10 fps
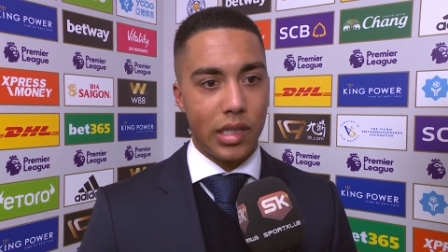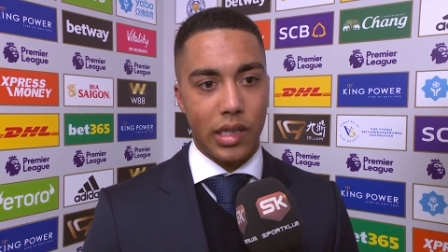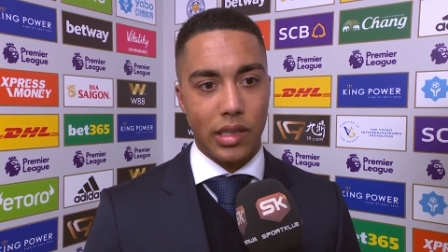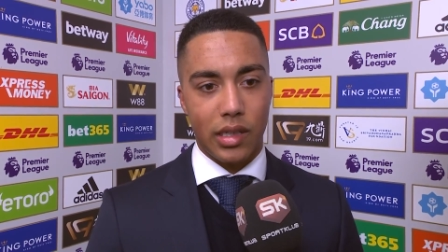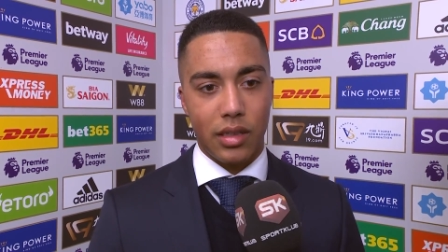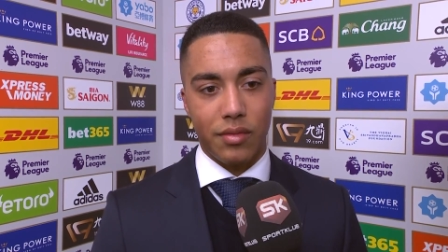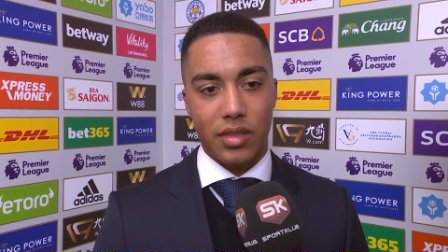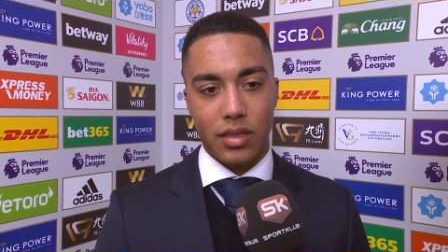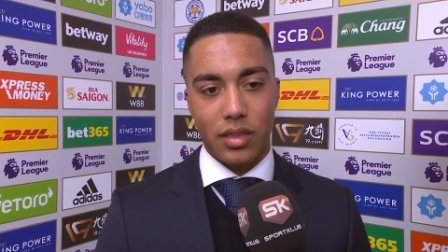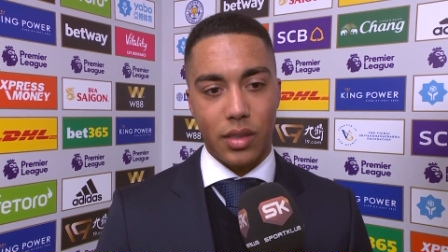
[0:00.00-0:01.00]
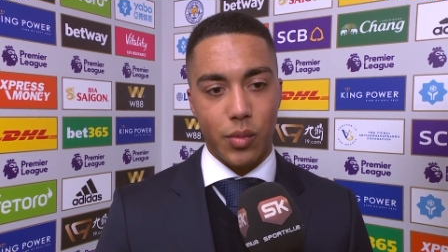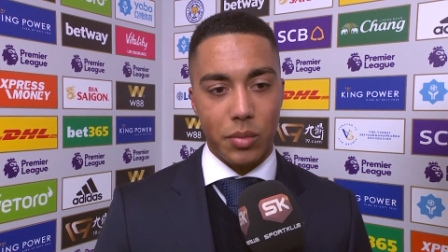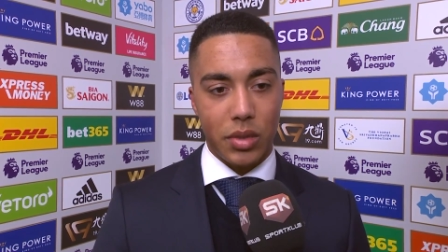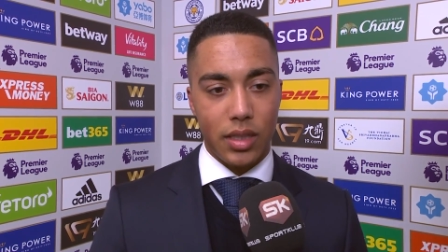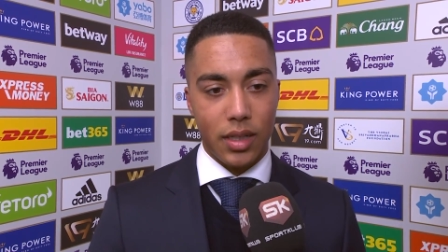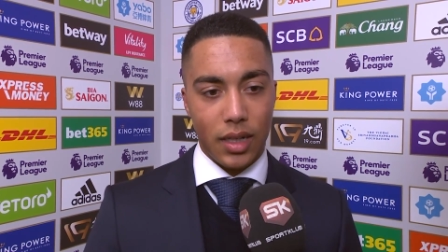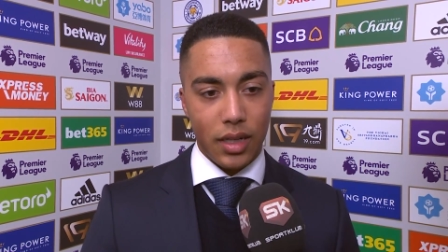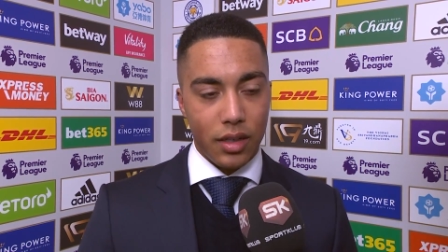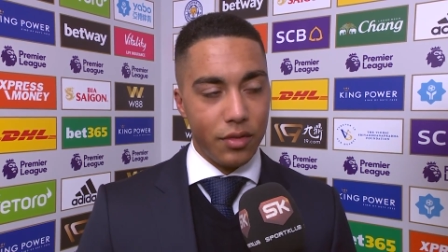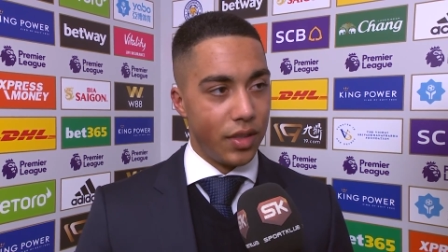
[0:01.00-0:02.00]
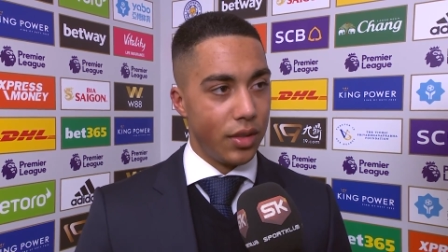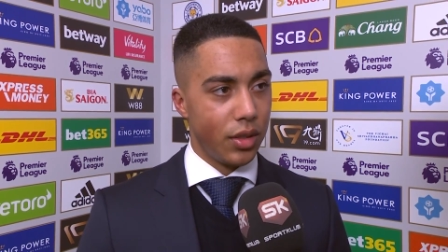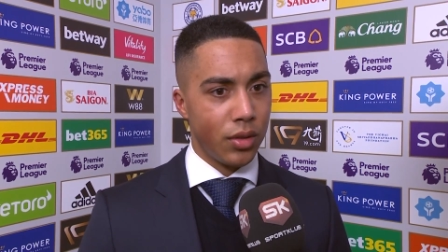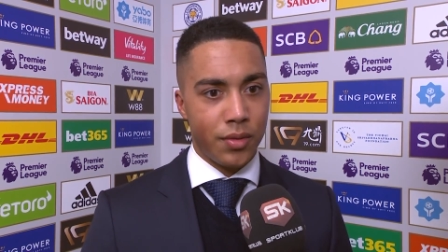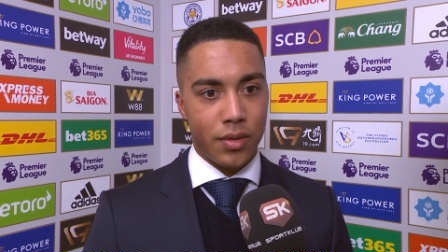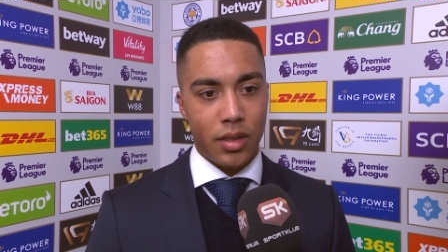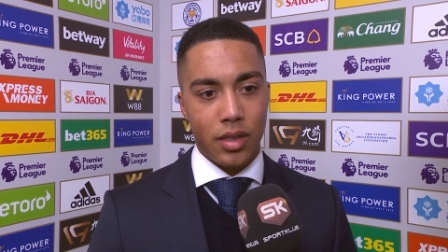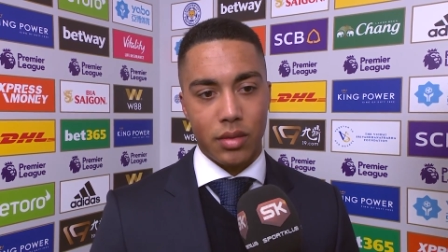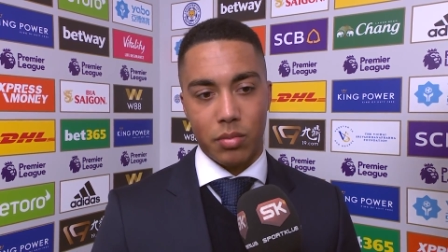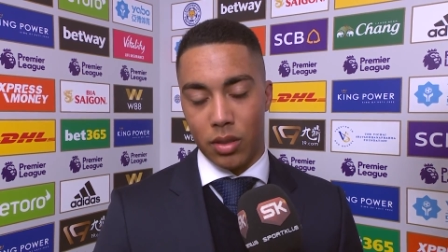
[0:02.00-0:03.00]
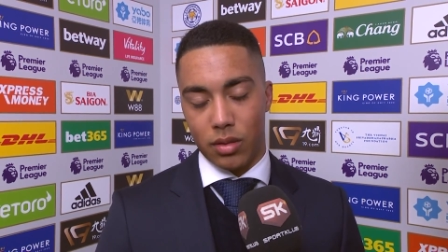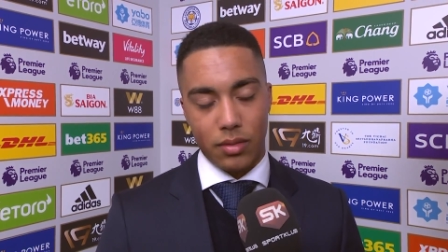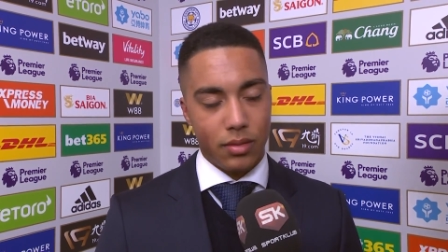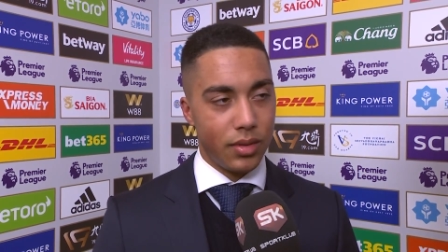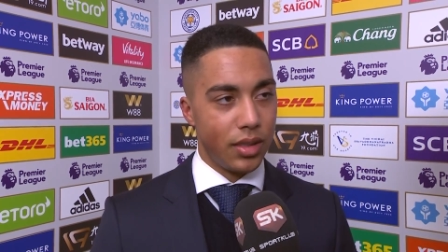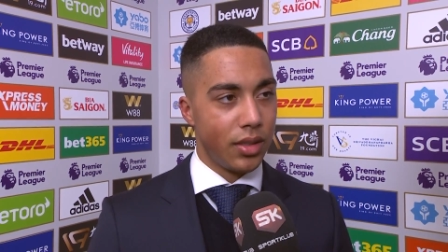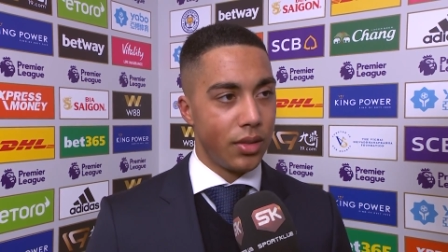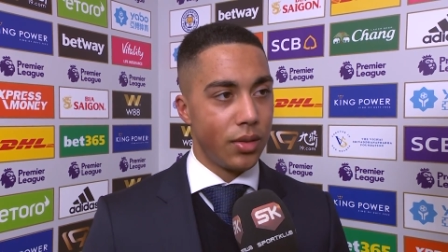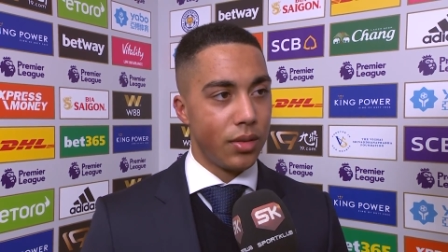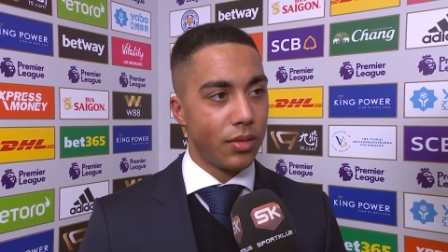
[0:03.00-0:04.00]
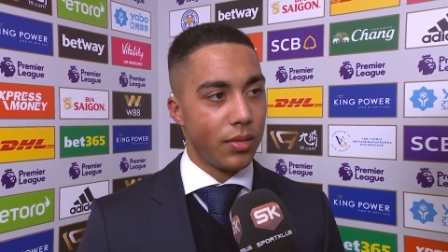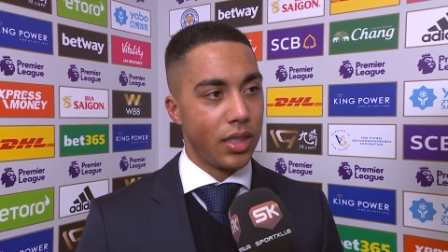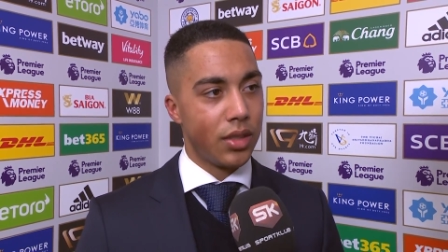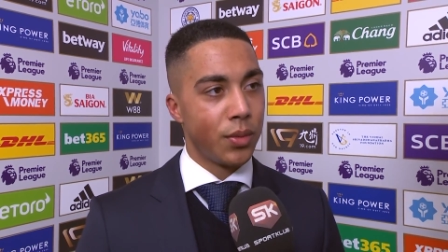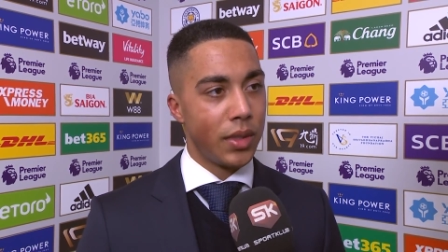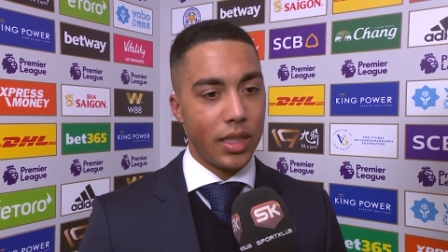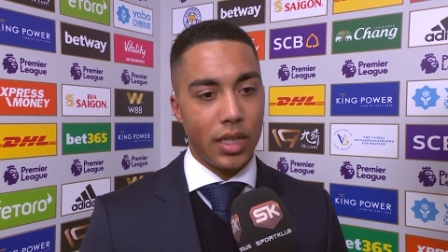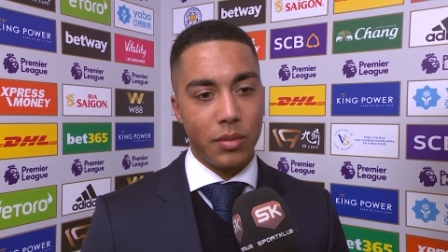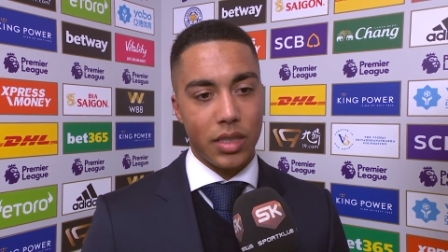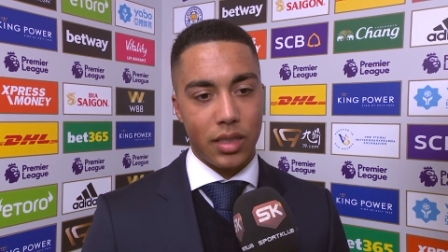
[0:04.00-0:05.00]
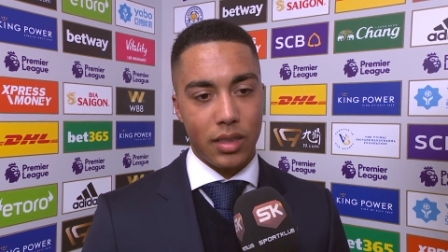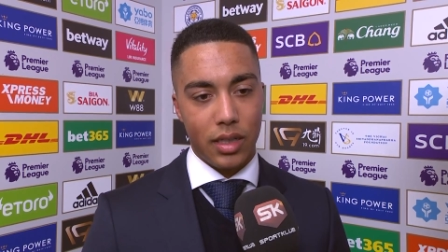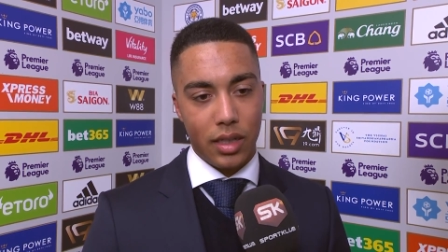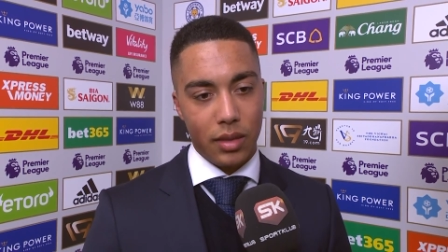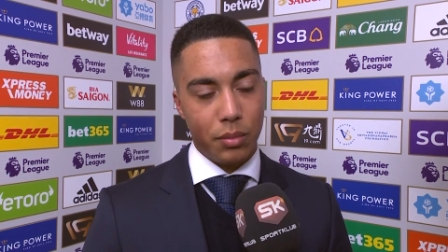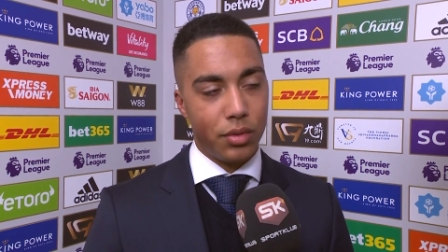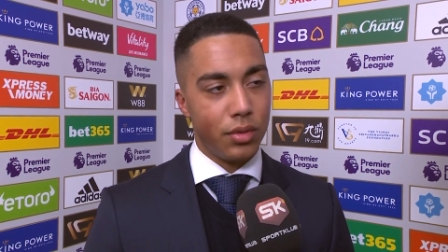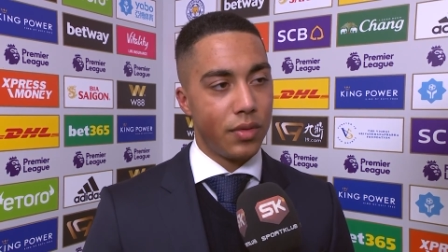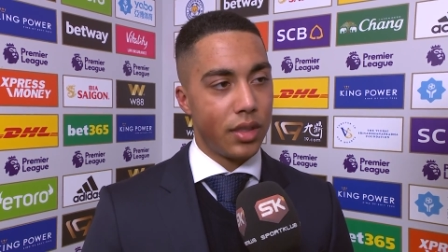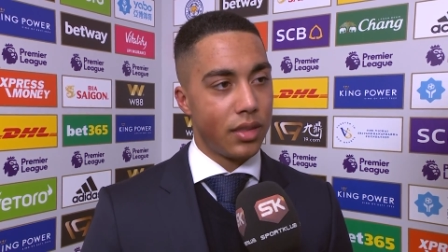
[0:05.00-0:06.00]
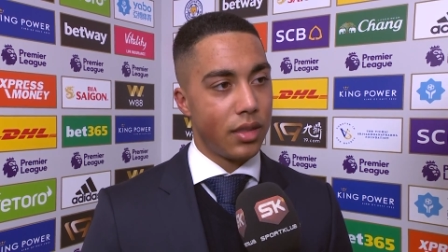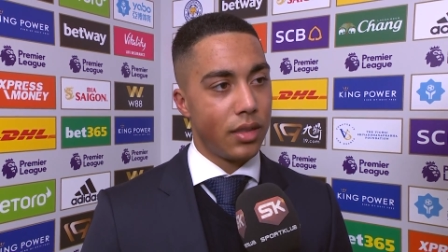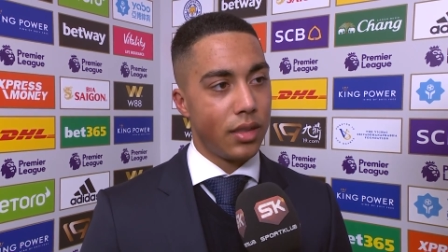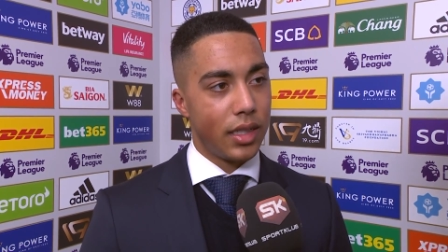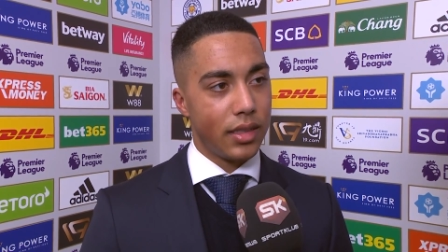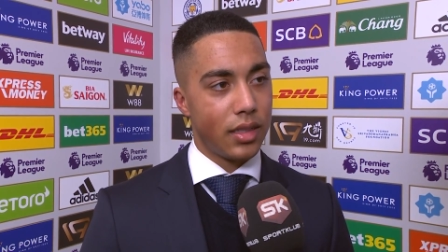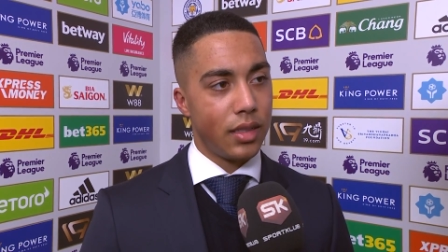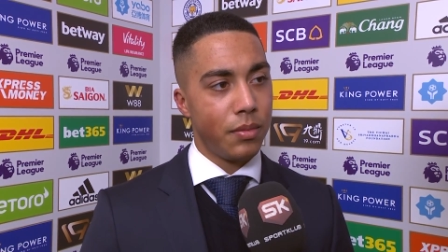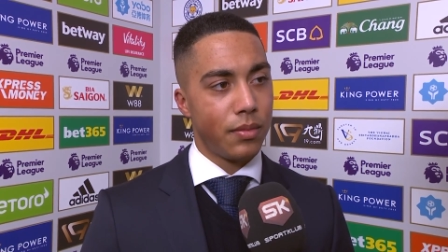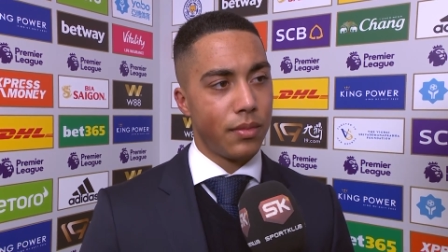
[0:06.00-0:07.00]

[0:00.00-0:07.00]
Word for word: League at the end of the season will be very good for us, but we need to we need to win games and, and improve as a as a team.